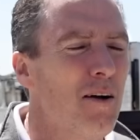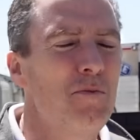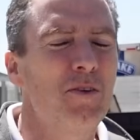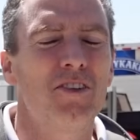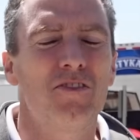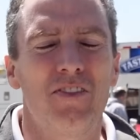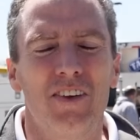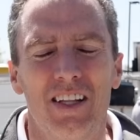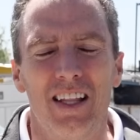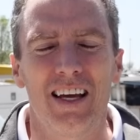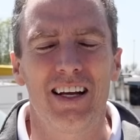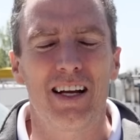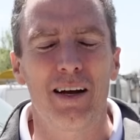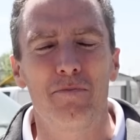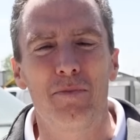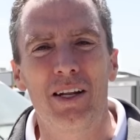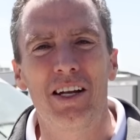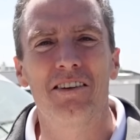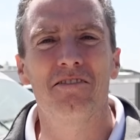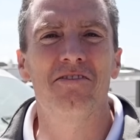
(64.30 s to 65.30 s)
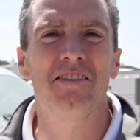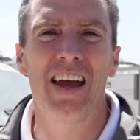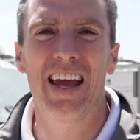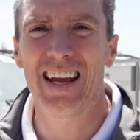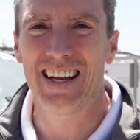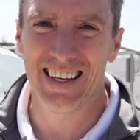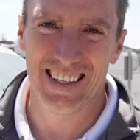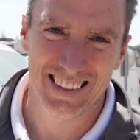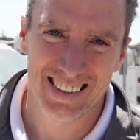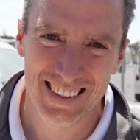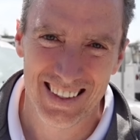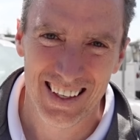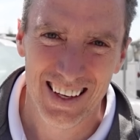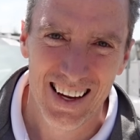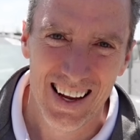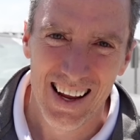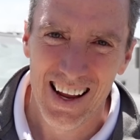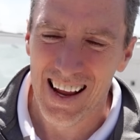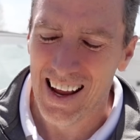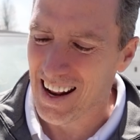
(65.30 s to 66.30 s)
almost feel like I've been in Vegas.
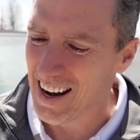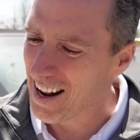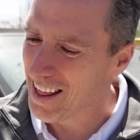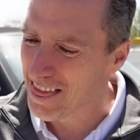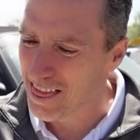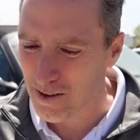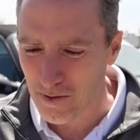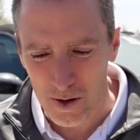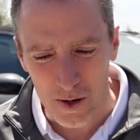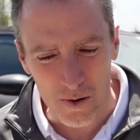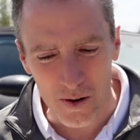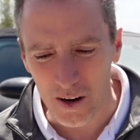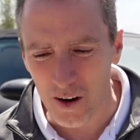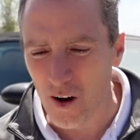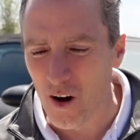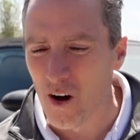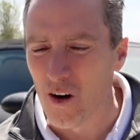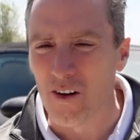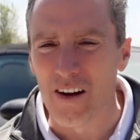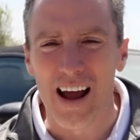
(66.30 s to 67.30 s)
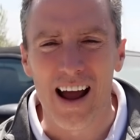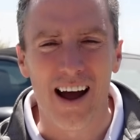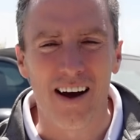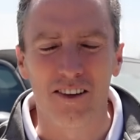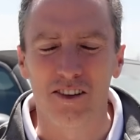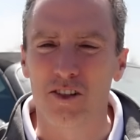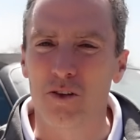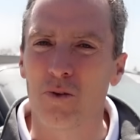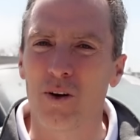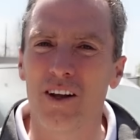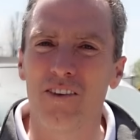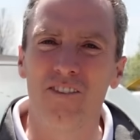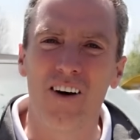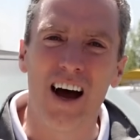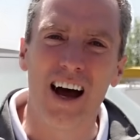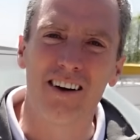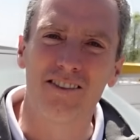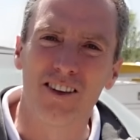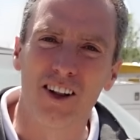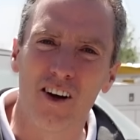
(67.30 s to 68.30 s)
And I threw it all down,
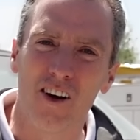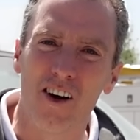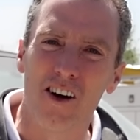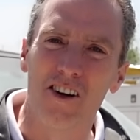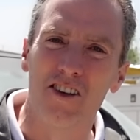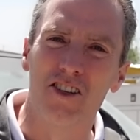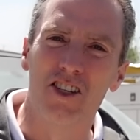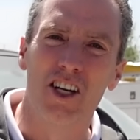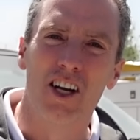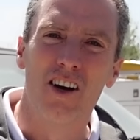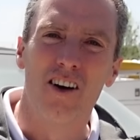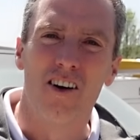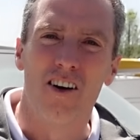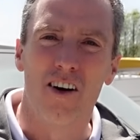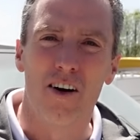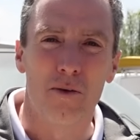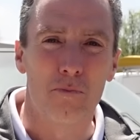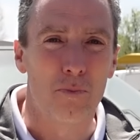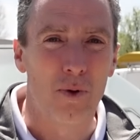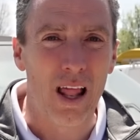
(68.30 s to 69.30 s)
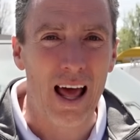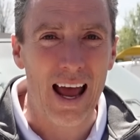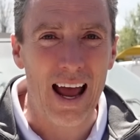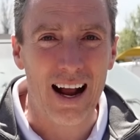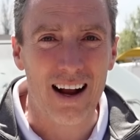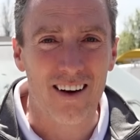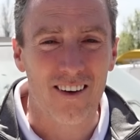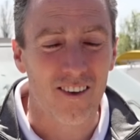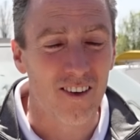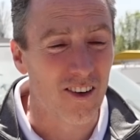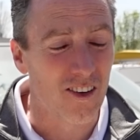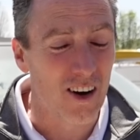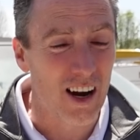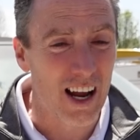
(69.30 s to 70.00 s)
25 large on black or